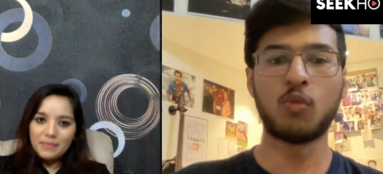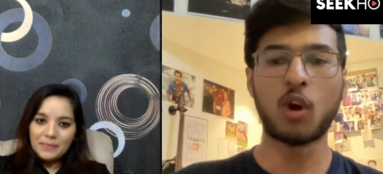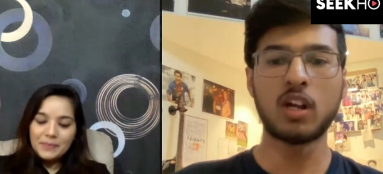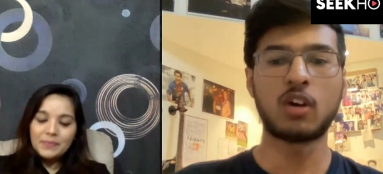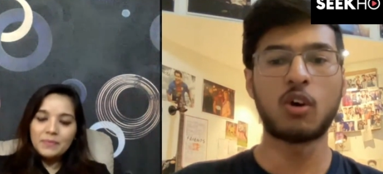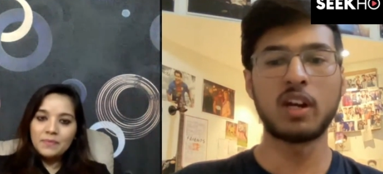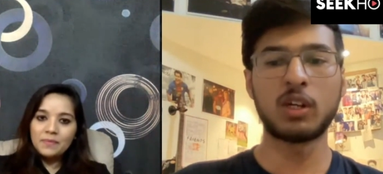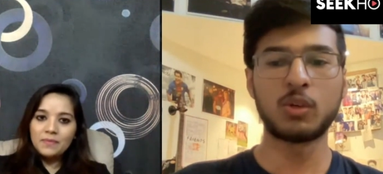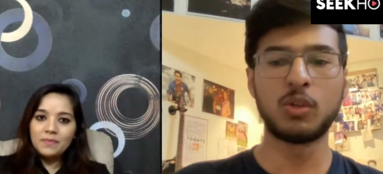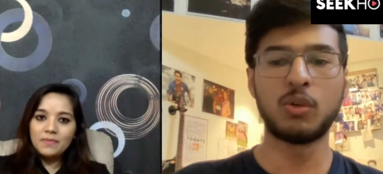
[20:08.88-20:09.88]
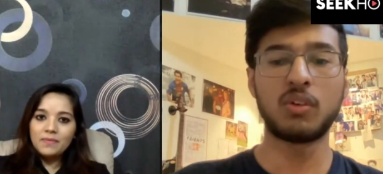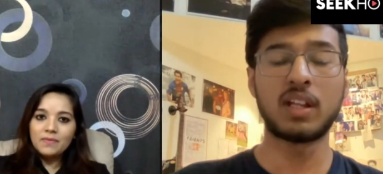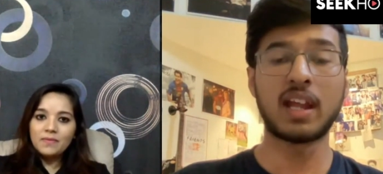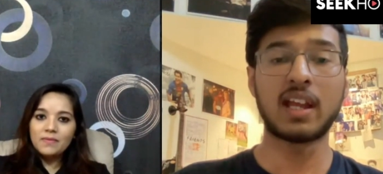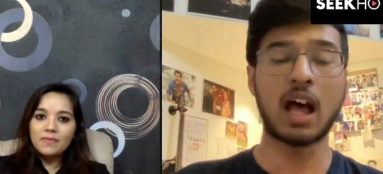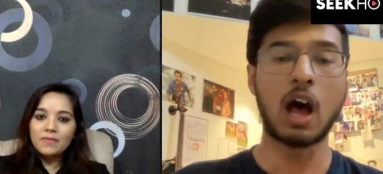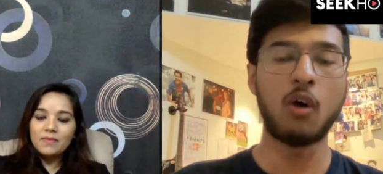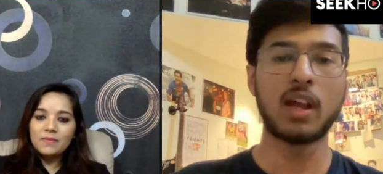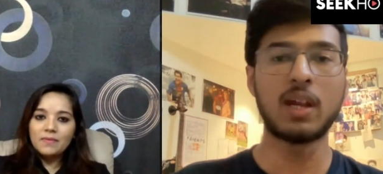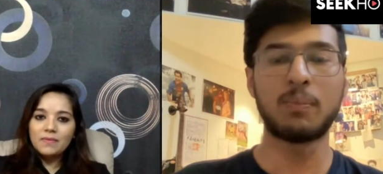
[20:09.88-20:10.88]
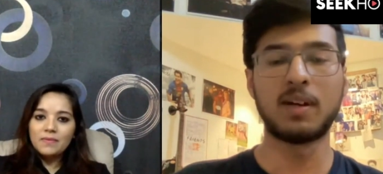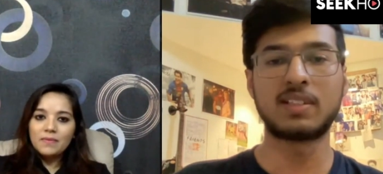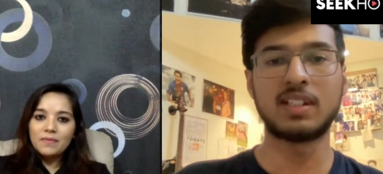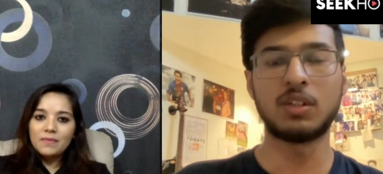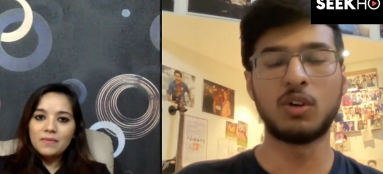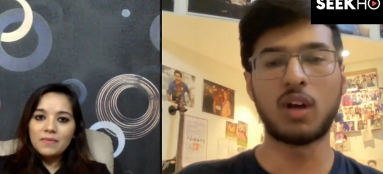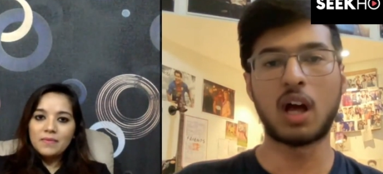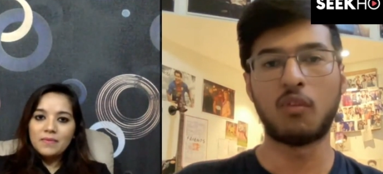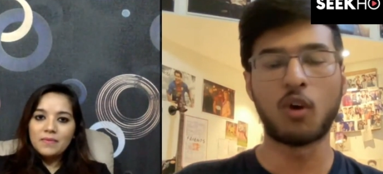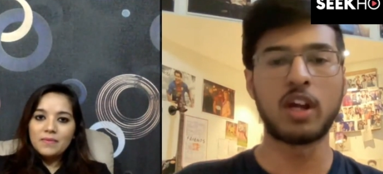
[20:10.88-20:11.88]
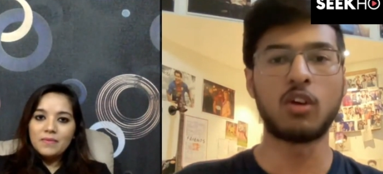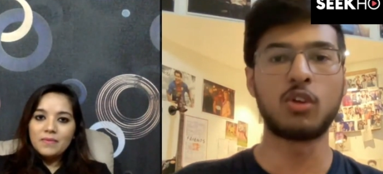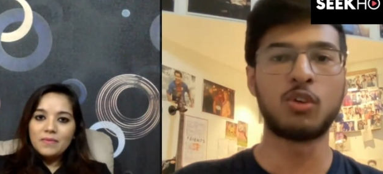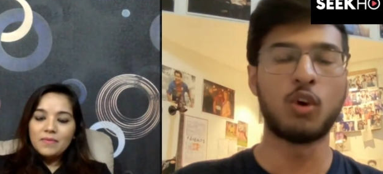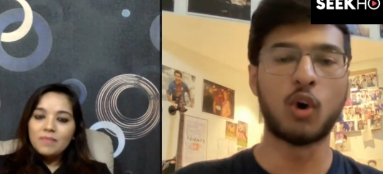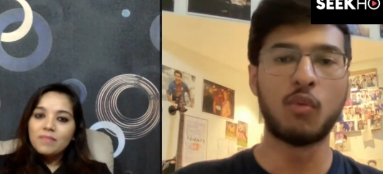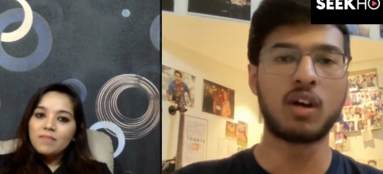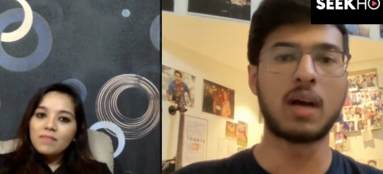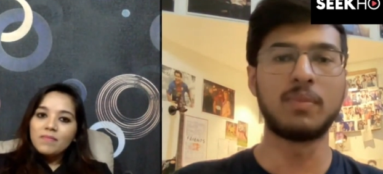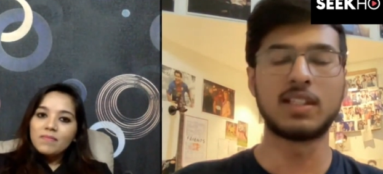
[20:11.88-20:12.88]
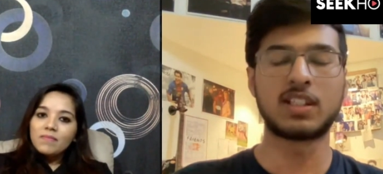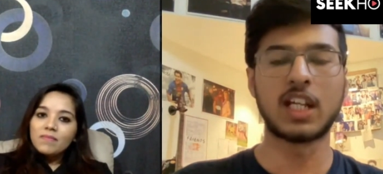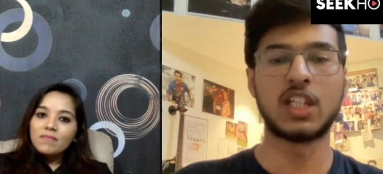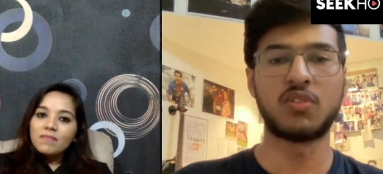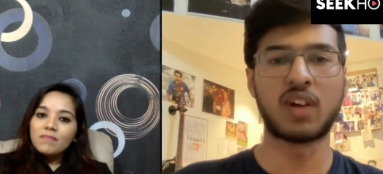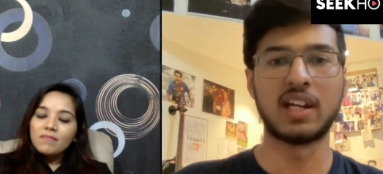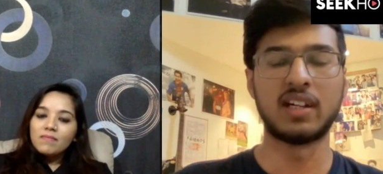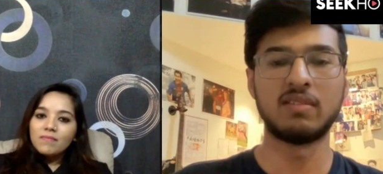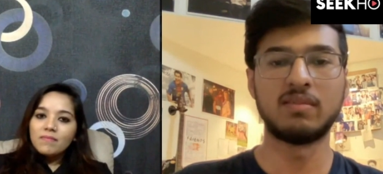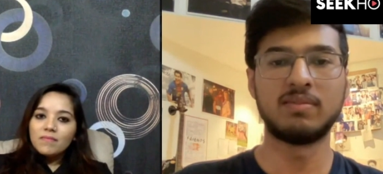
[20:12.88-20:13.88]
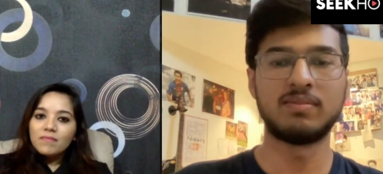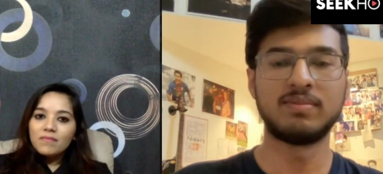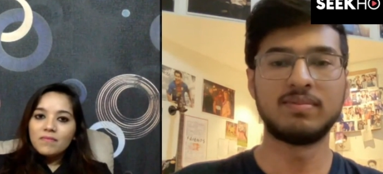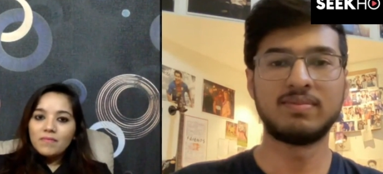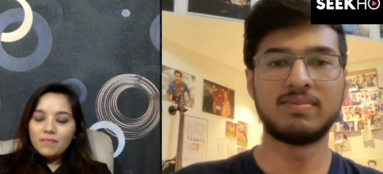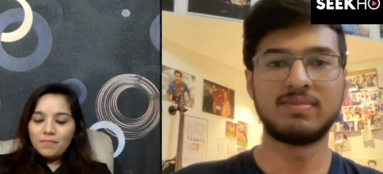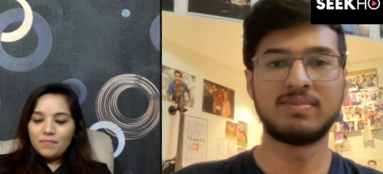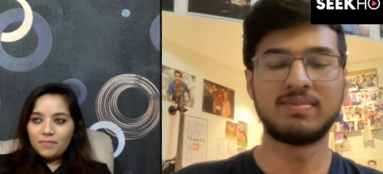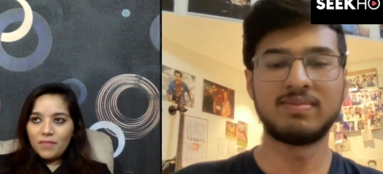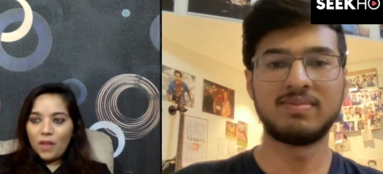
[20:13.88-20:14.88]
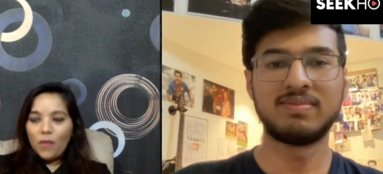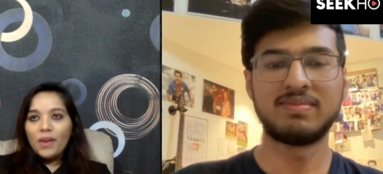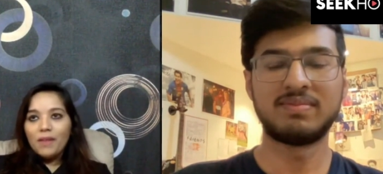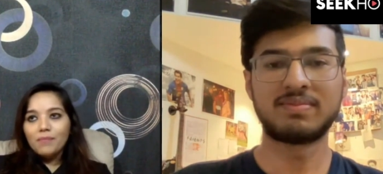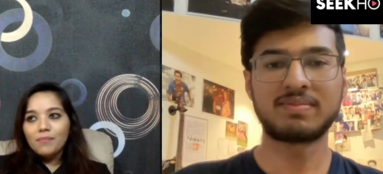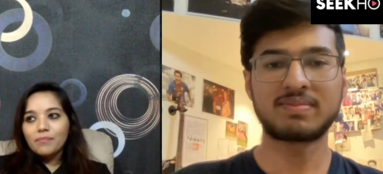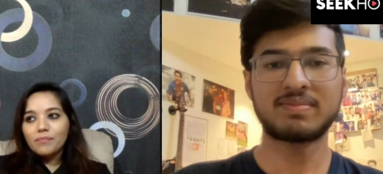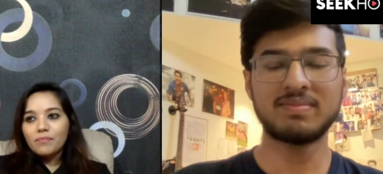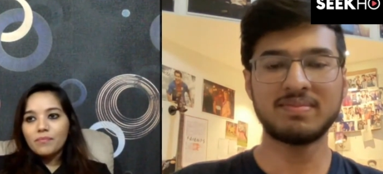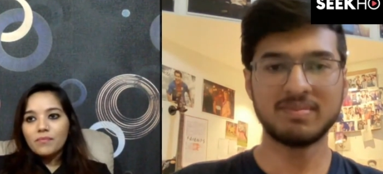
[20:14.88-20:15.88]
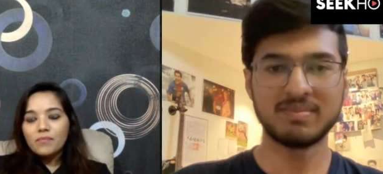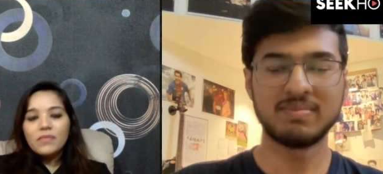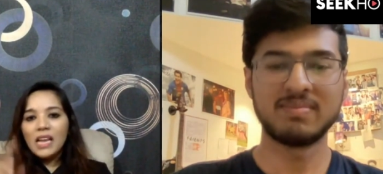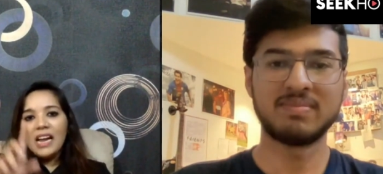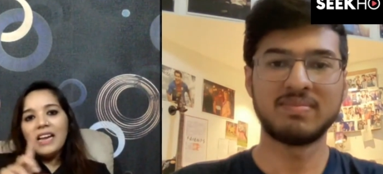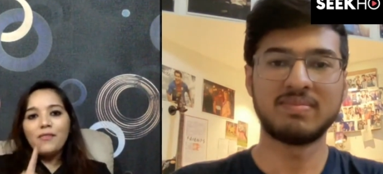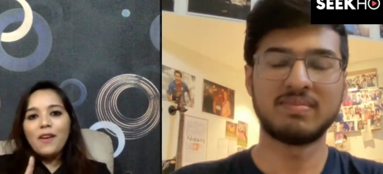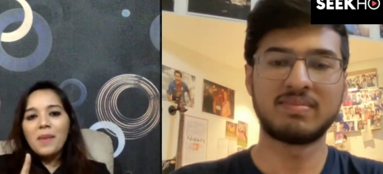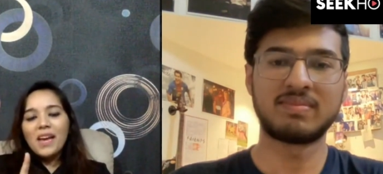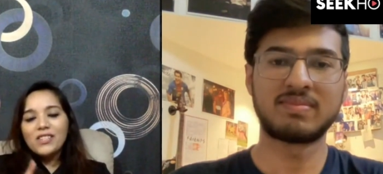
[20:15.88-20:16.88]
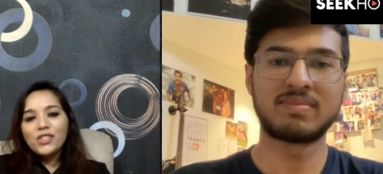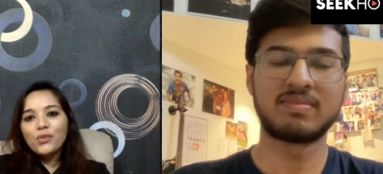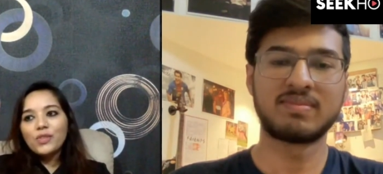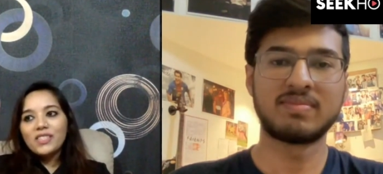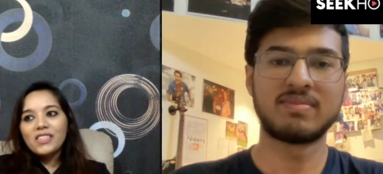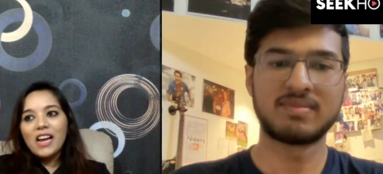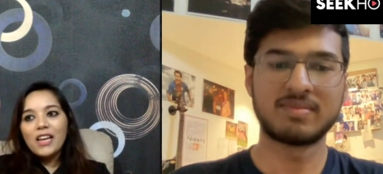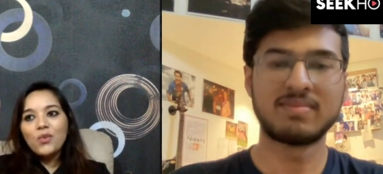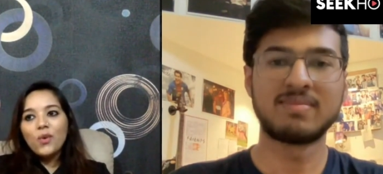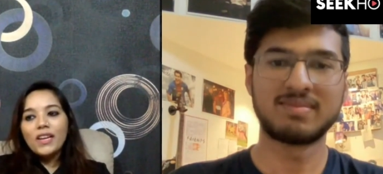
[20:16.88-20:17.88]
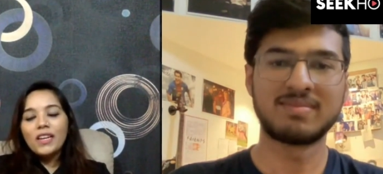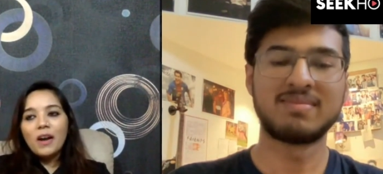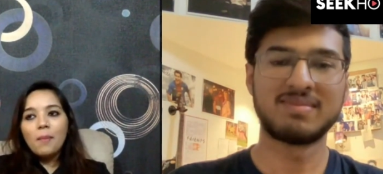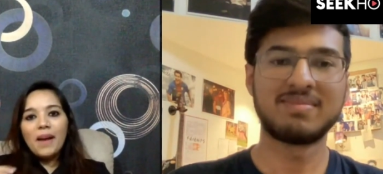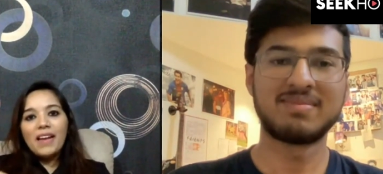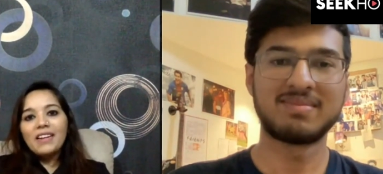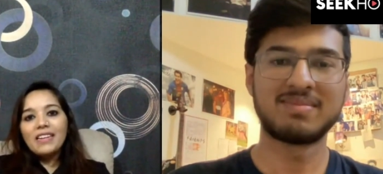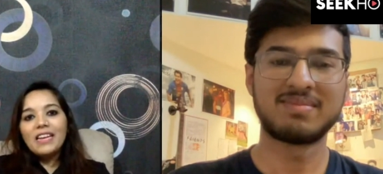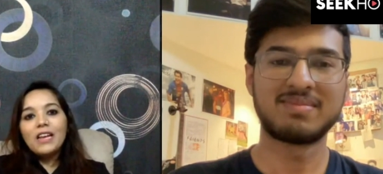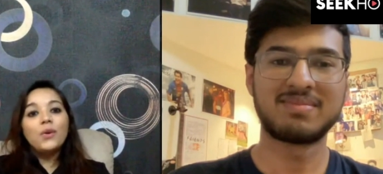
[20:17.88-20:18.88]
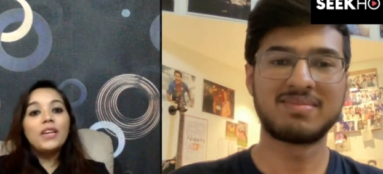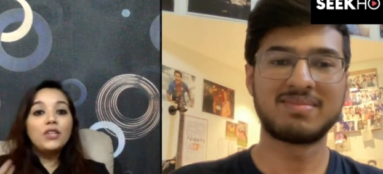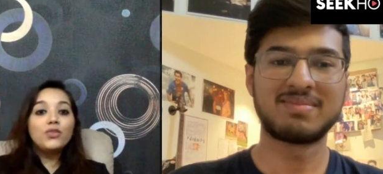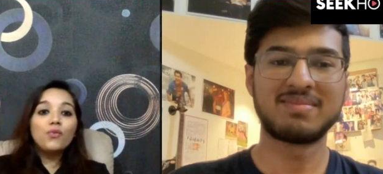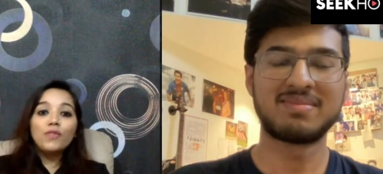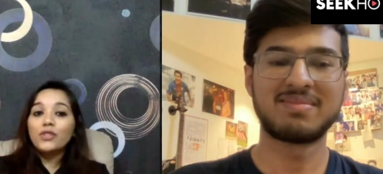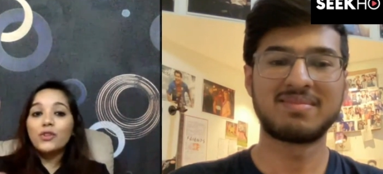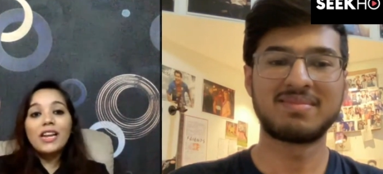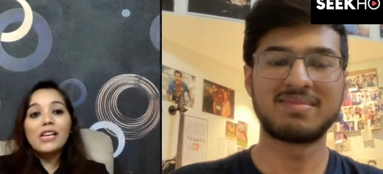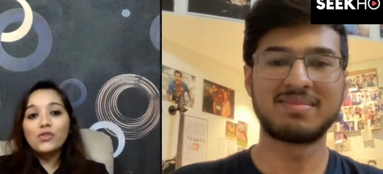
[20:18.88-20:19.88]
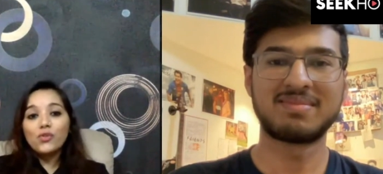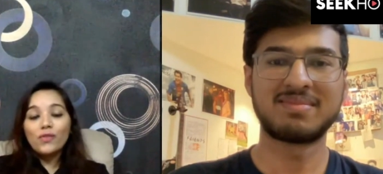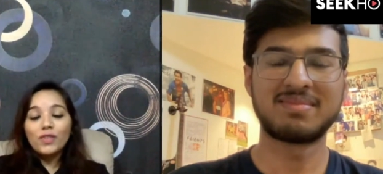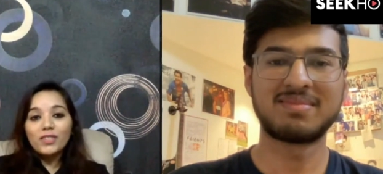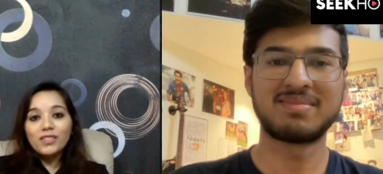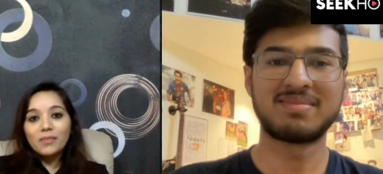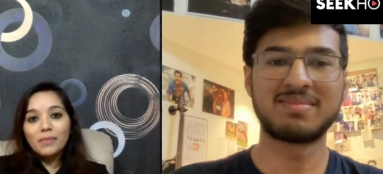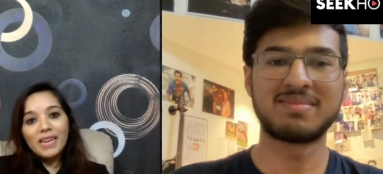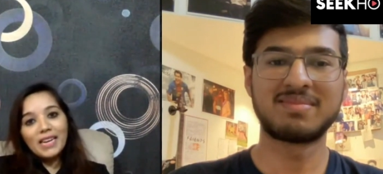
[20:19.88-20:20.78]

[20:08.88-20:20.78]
Speaker 1: what according hmm. to you like how can a person you know avoid or you know overcome the stage fright
Speaker 2: okay if i may ask you this are you an apparently are you an introvert or an extrovert by